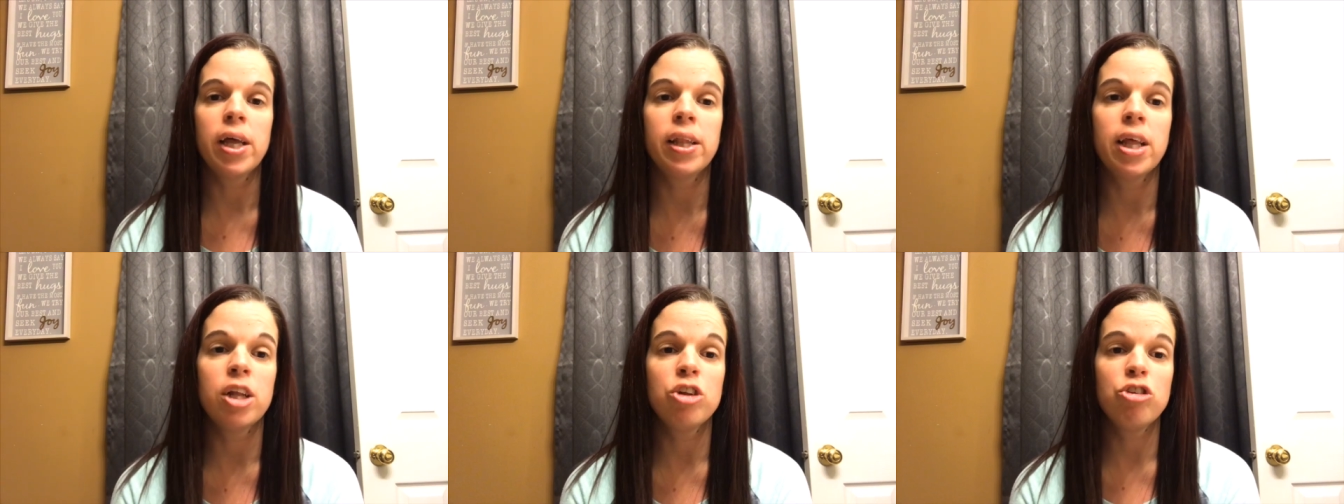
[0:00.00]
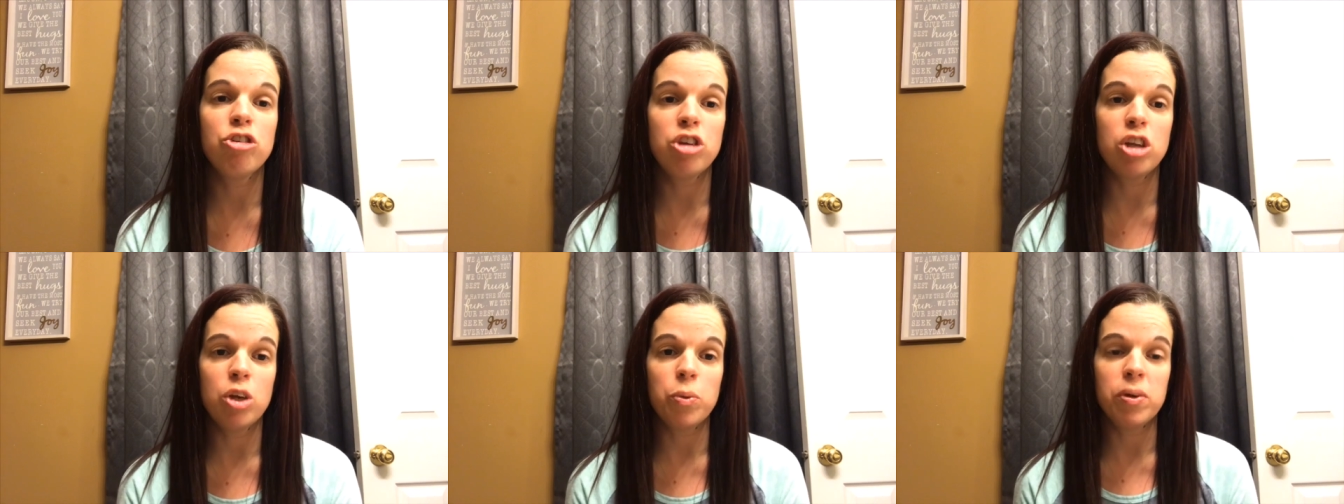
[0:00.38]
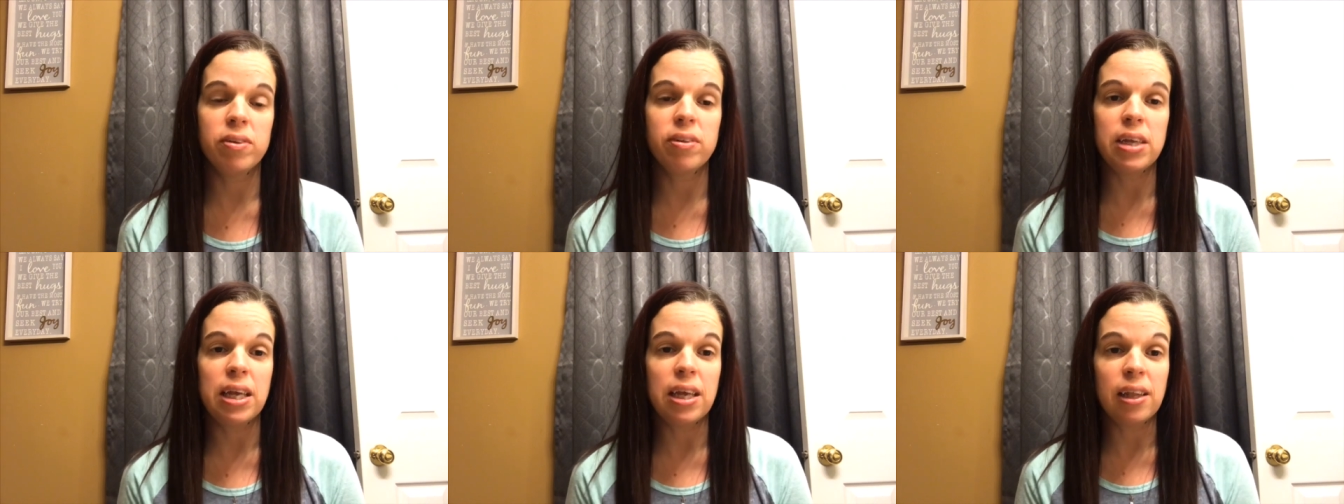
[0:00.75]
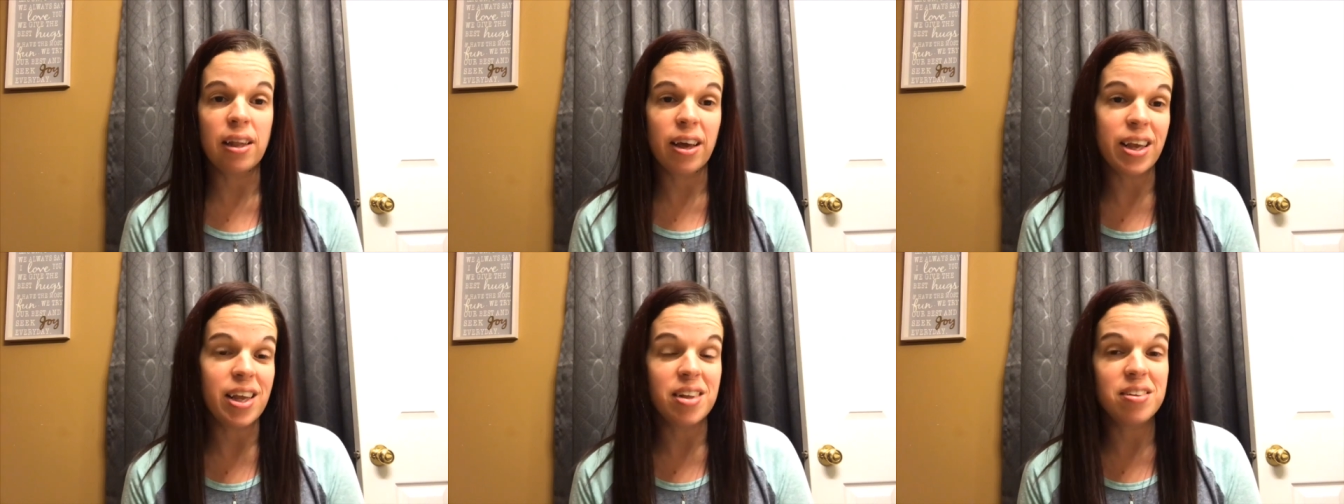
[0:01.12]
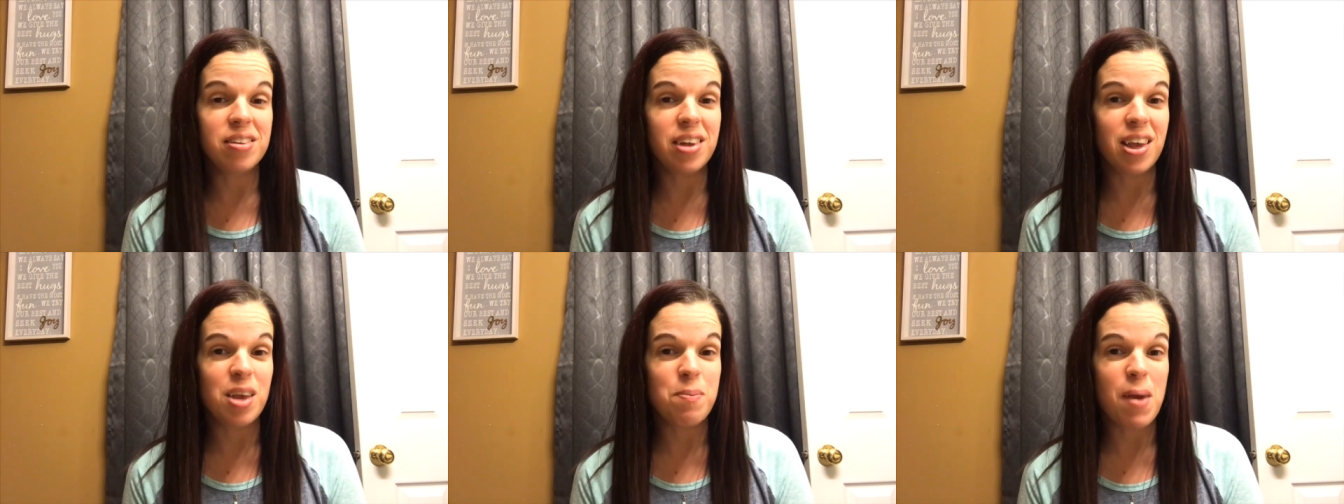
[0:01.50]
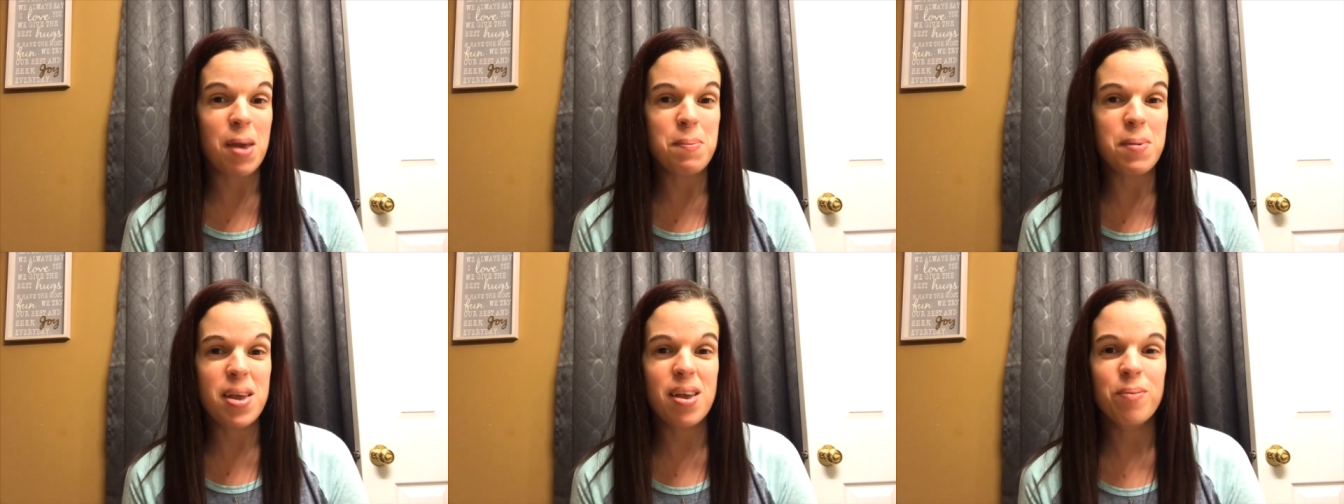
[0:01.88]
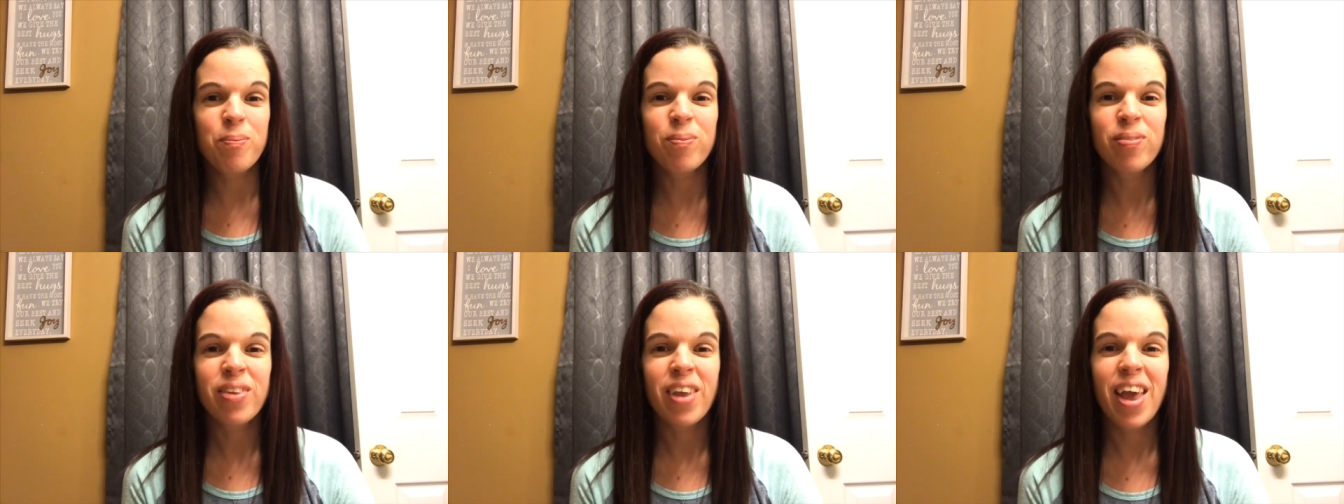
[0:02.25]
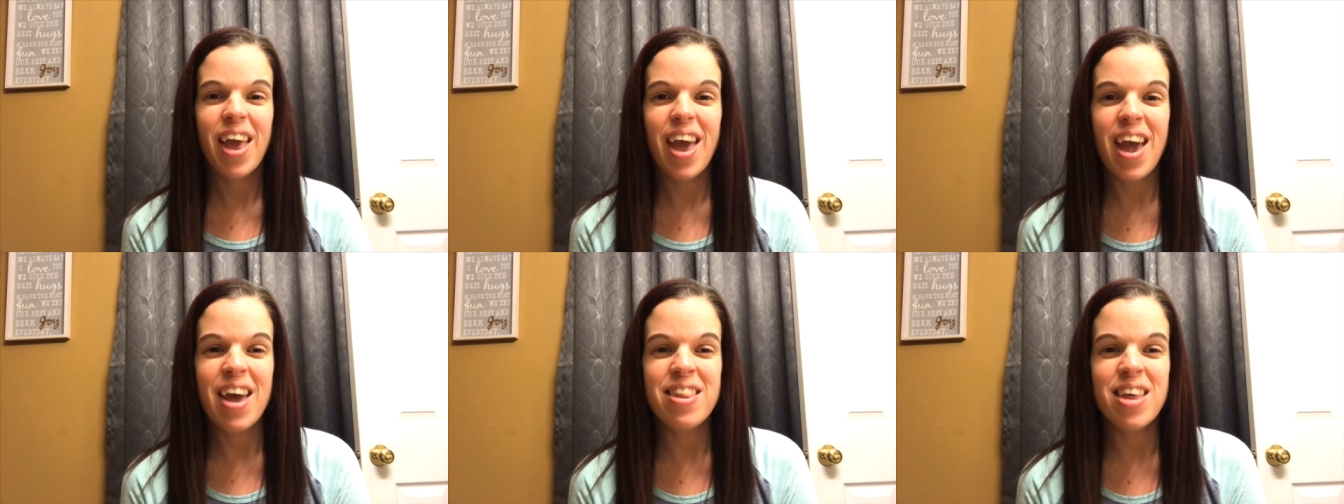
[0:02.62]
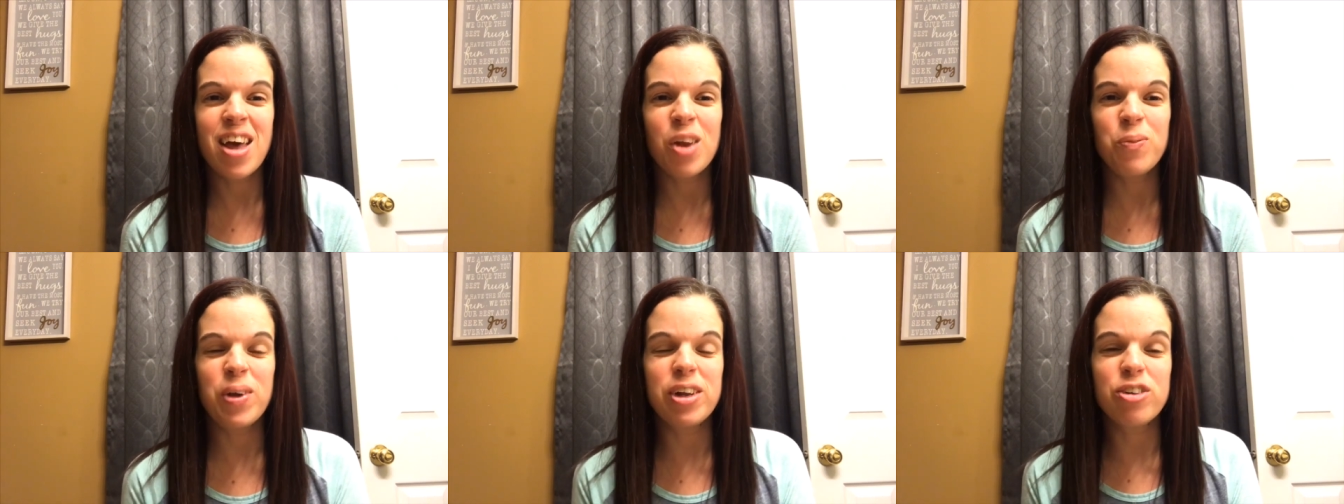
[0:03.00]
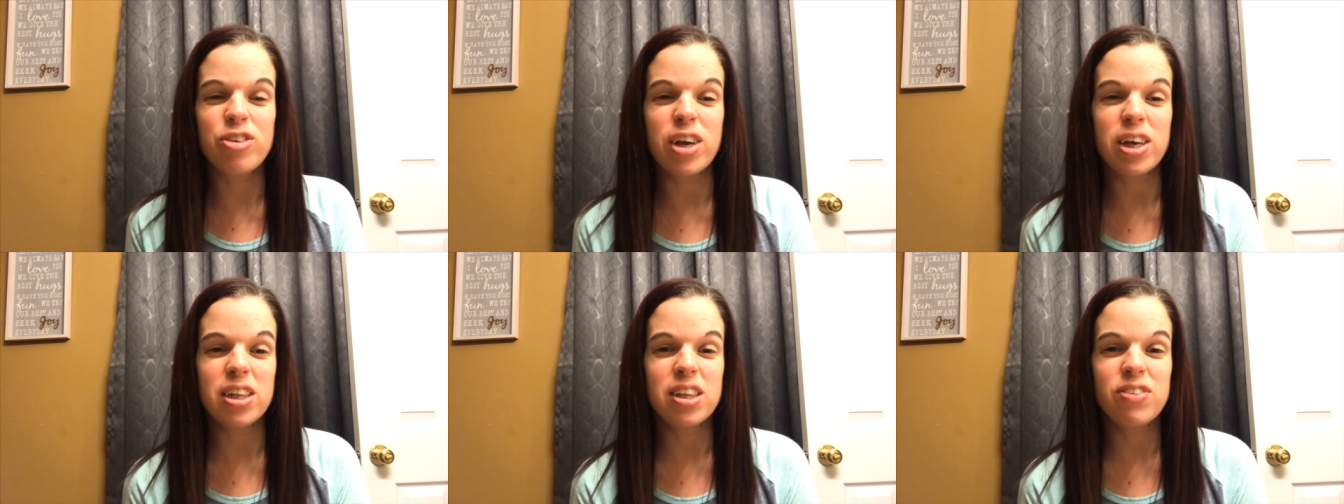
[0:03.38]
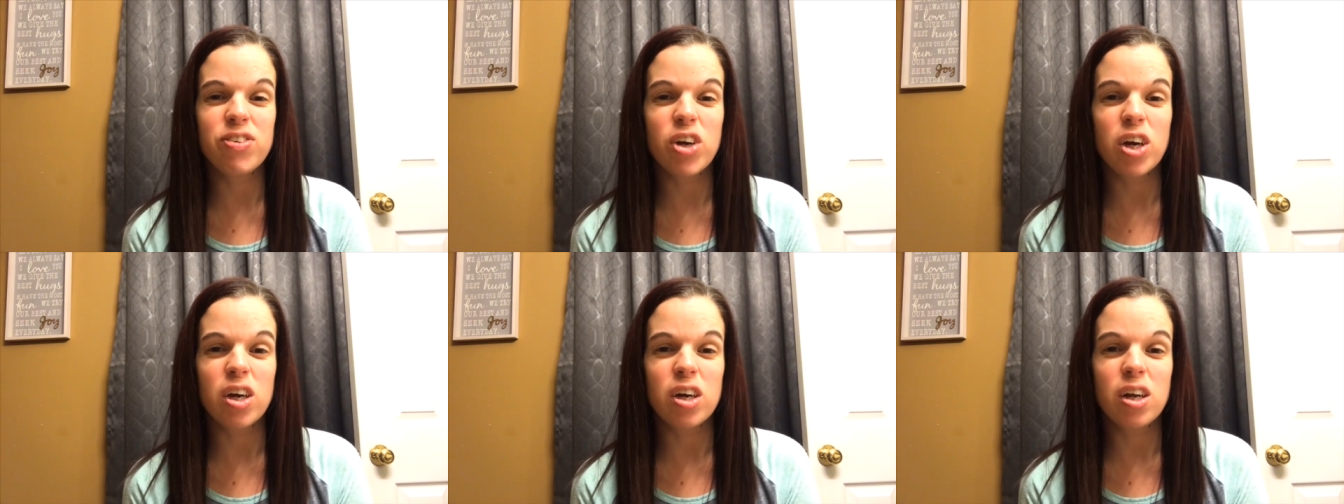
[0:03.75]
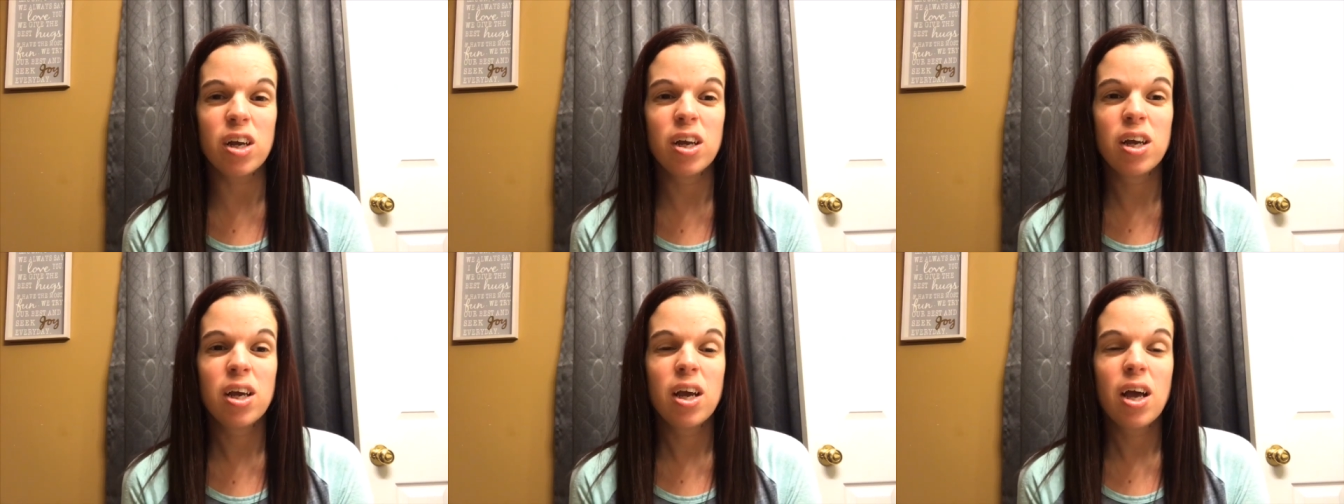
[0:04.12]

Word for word: and then she was the lucky sticky baby. And then we transferred